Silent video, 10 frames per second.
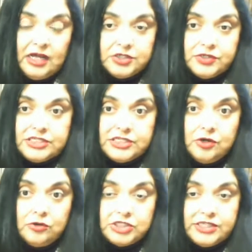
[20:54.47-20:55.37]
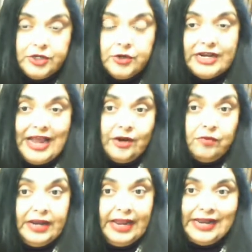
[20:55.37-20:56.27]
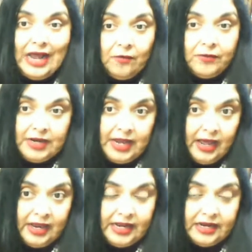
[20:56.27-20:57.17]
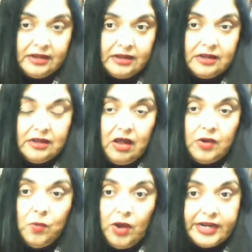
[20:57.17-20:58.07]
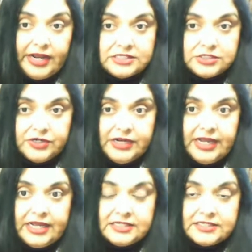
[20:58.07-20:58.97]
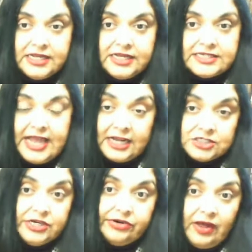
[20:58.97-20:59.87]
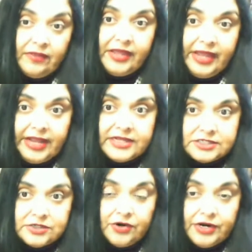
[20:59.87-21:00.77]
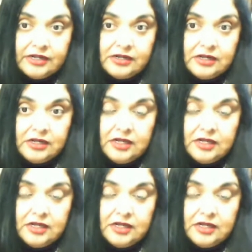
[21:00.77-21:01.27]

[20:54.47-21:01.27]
So this notion that you can kind of lay down the line on what history is actually rather ahistorical.